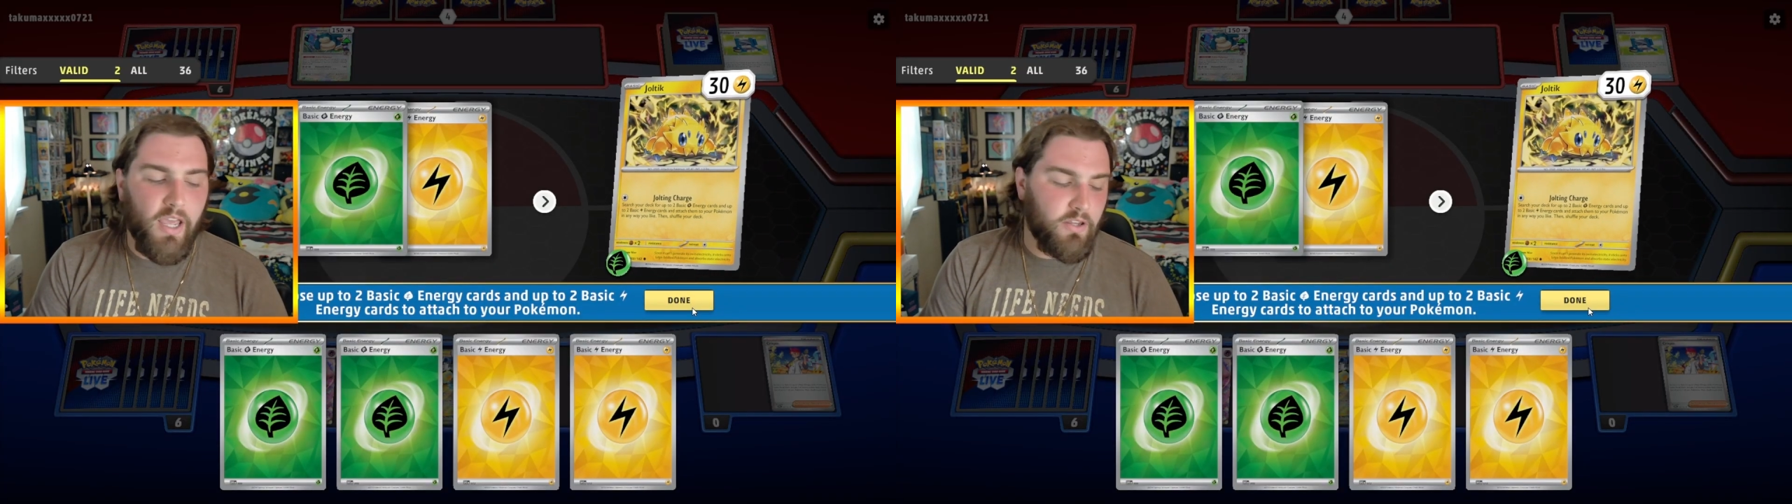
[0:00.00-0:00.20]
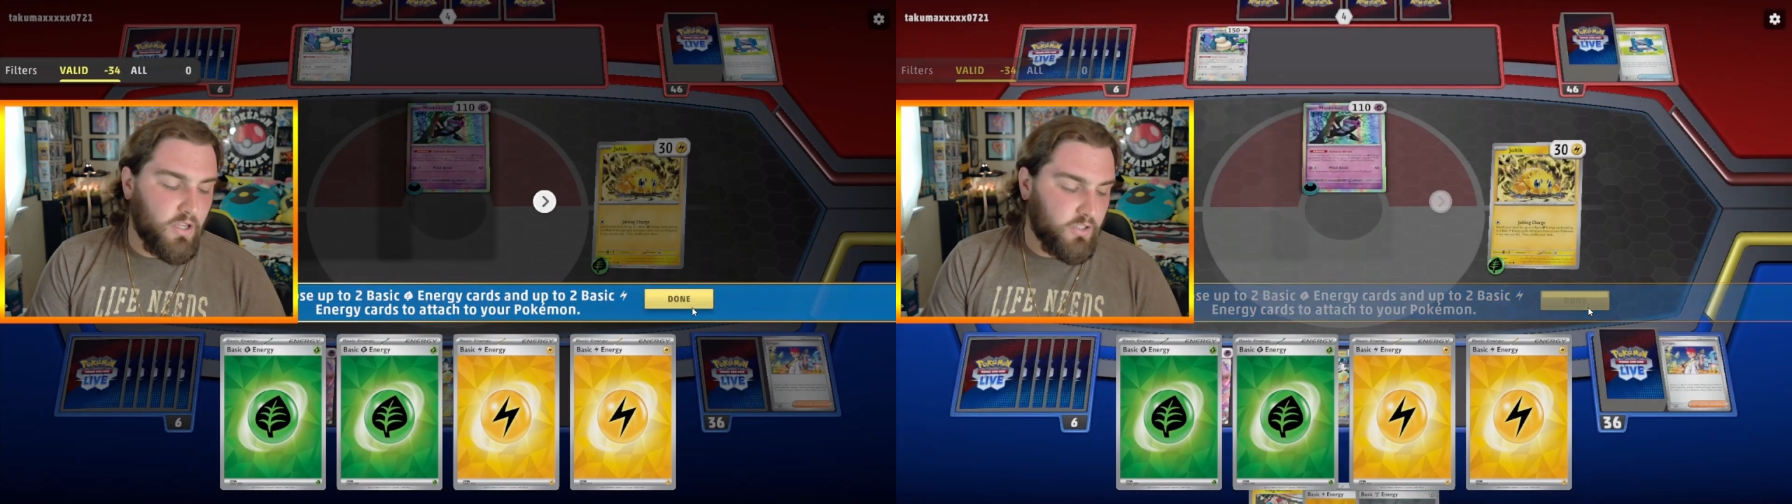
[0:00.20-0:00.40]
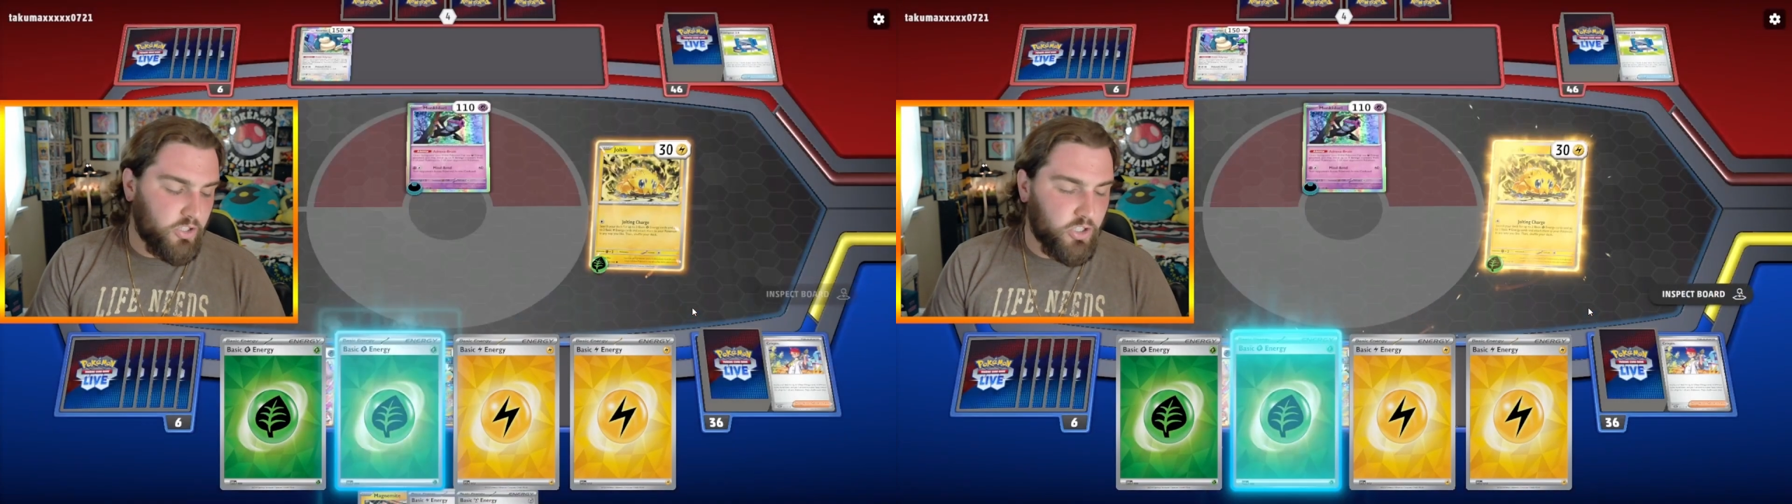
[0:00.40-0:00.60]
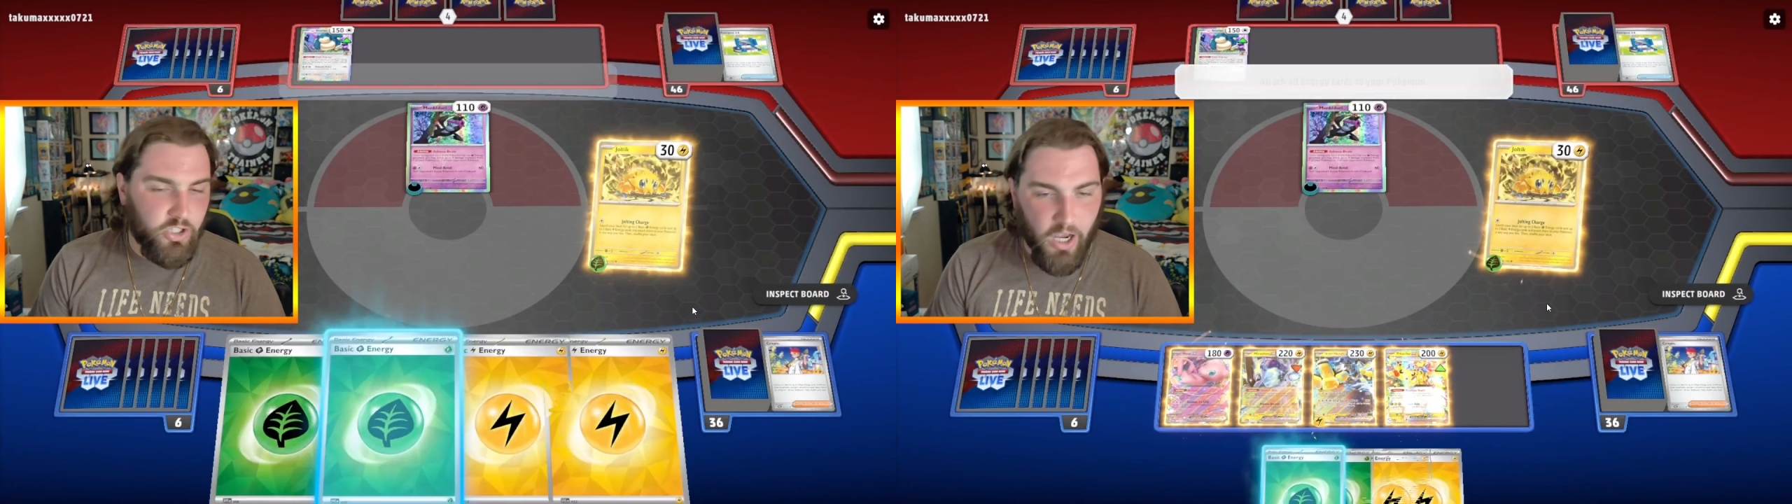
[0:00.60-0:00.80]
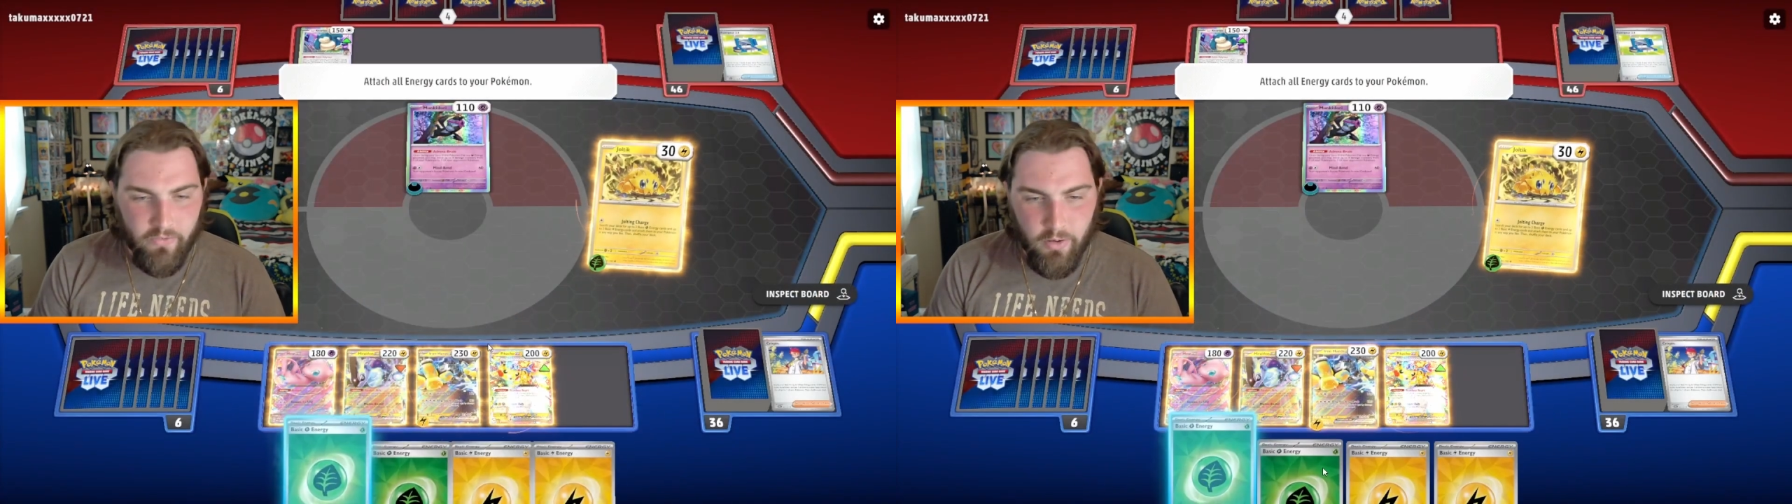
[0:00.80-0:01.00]
and
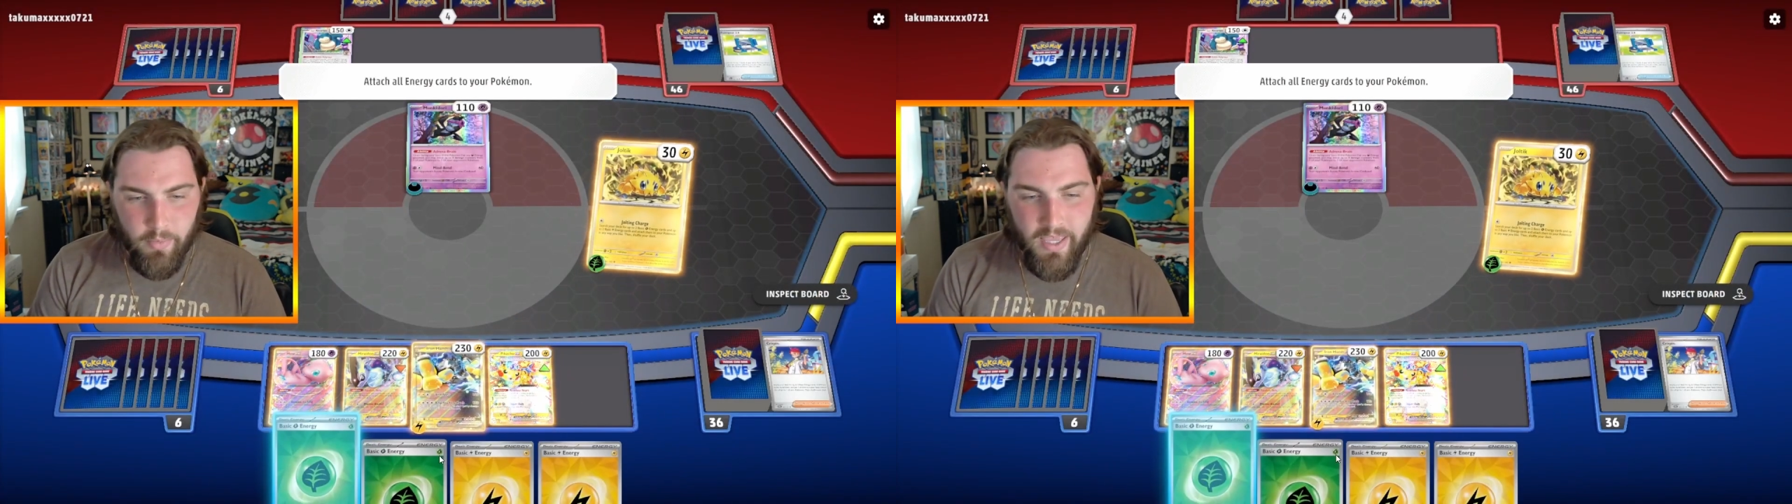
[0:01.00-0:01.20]
shove them